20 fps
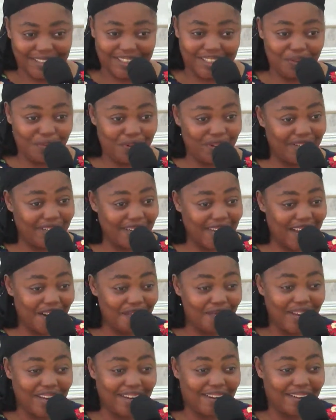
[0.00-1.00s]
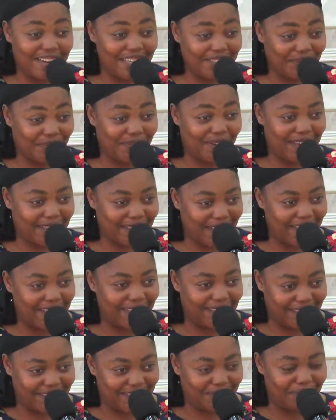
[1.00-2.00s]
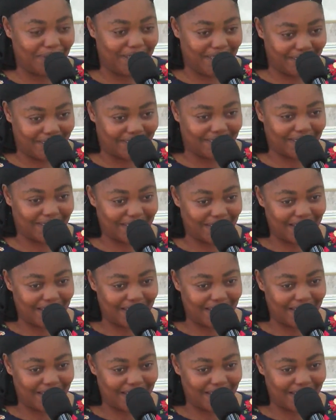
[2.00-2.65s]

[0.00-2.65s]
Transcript: You see, we really have a great father in this place.